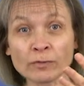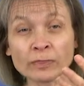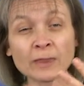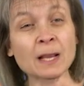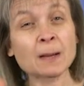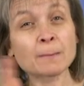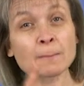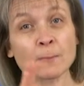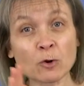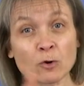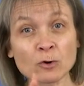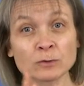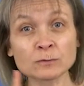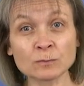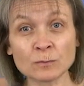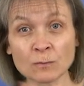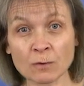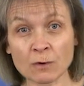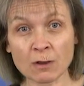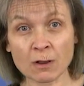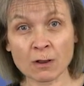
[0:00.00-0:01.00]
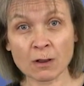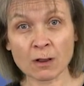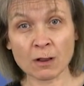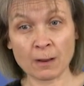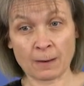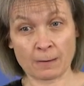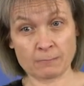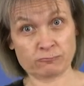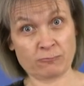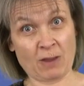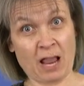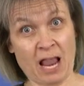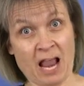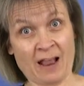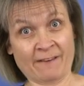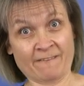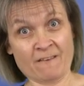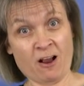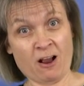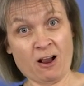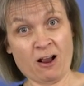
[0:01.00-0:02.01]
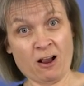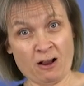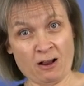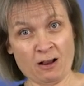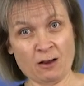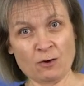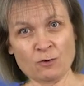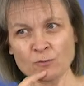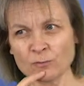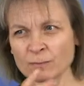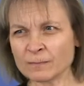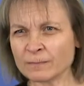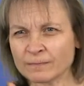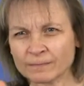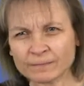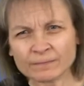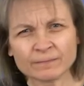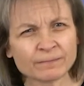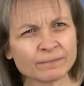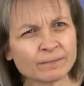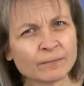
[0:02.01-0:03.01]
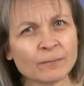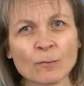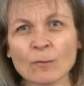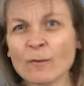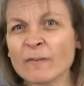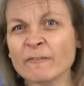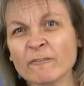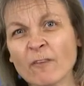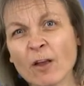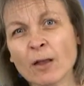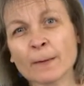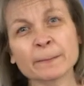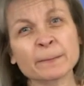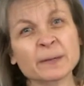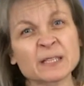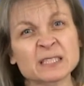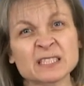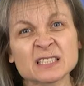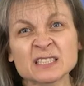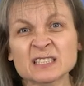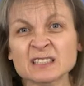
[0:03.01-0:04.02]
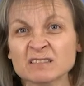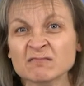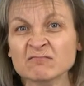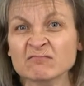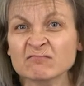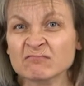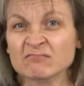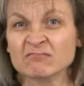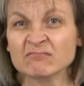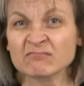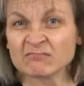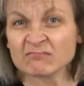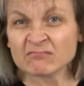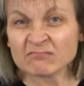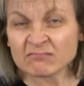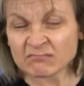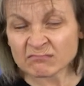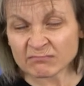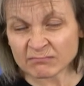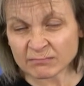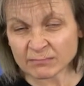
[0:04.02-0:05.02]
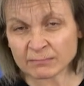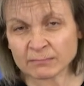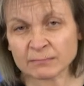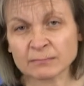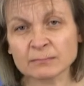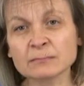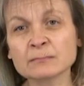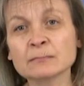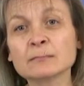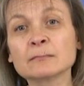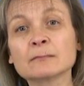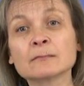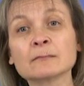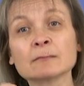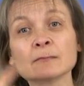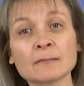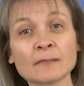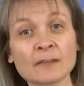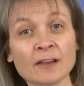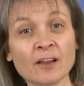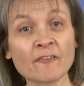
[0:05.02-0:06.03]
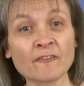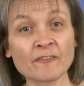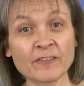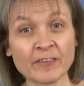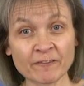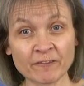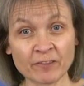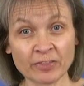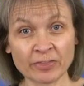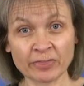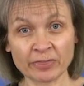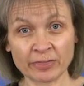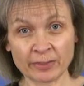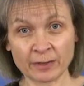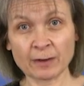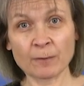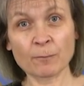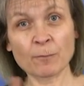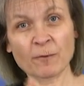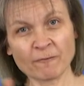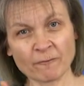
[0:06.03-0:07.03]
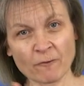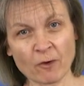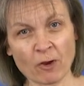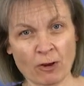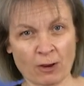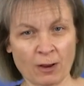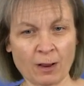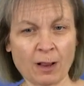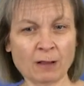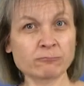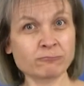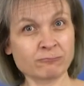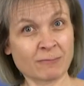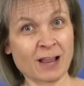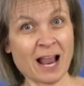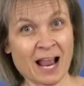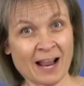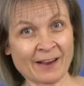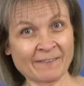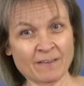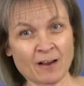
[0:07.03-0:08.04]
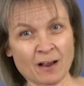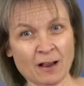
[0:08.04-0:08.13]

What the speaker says: The fourth most important group is drivers making business trips, and the fifth most important group is drivers making personal trips.